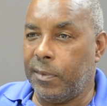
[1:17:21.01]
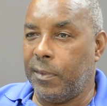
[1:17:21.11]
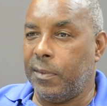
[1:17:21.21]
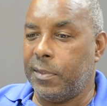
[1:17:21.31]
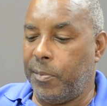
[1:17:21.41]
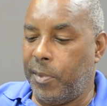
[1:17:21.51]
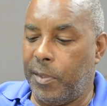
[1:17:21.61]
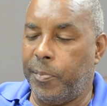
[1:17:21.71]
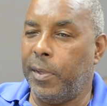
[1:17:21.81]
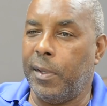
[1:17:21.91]
You know,
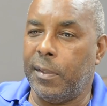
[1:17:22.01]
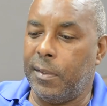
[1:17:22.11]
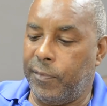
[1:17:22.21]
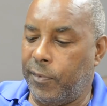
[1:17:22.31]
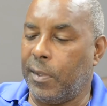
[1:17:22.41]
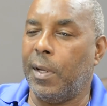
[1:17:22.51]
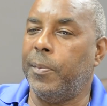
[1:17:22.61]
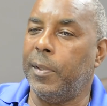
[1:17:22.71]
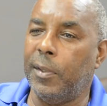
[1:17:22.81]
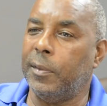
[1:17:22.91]
somebody played for a
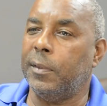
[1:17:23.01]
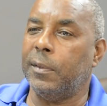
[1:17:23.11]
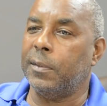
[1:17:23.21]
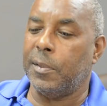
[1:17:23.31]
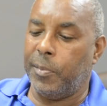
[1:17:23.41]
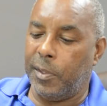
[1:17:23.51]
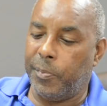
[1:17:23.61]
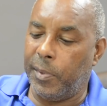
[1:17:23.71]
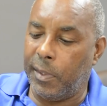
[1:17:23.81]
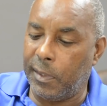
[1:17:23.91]
club in London, somebody
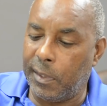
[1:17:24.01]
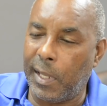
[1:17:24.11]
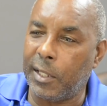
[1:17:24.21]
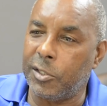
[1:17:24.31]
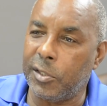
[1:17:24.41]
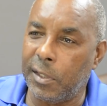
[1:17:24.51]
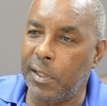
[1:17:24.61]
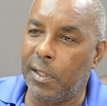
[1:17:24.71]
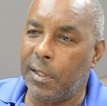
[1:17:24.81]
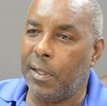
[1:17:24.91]
played in Lancashire
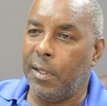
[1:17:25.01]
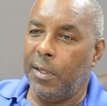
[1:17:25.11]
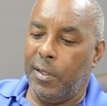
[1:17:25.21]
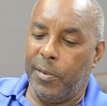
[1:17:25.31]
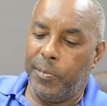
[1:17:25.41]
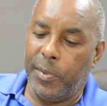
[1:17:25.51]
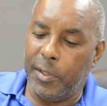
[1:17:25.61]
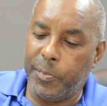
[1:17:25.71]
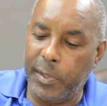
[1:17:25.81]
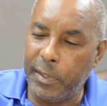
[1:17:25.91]
League,
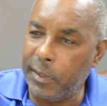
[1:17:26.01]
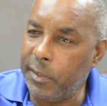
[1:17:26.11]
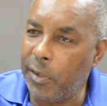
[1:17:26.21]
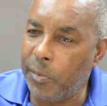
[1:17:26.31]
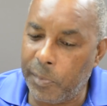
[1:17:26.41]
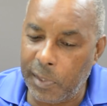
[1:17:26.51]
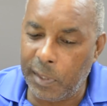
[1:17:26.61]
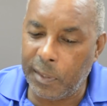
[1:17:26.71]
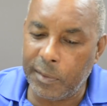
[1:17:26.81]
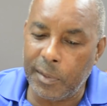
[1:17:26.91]
players played Durham
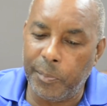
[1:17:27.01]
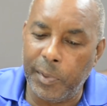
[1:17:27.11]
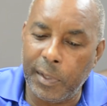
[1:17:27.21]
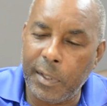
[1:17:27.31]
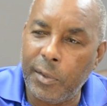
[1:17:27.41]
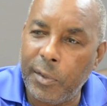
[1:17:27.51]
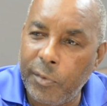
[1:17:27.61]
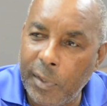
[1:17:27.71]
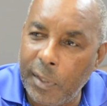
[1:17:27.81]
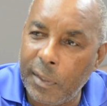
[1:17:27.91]
League, some played County
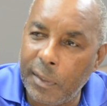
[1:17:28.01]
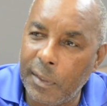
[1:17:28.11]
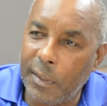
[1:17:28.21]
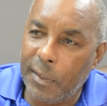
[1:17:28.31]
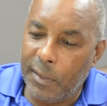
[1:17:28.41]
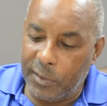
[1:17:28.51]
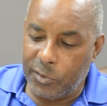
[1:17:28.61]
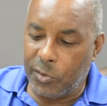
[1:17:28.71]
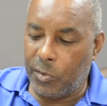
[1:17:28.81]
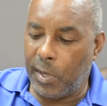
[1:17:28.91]
Cricket.
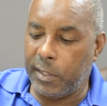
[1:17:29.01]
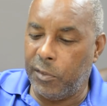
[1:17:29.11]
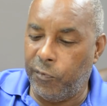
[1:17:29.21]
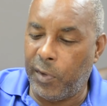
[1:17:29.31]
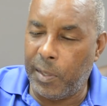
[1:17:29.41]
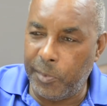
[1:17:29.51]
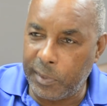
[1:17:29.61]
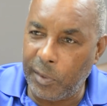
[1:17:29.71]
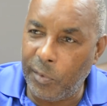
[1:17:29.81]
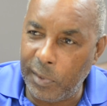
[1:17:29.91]
So you had
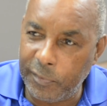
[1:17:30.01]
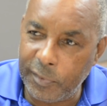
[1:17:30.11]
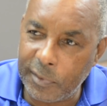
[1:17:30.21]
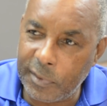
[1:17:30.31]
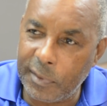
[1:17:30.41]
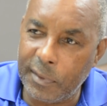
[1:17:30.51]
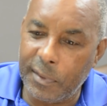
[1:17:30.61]
development at all levels.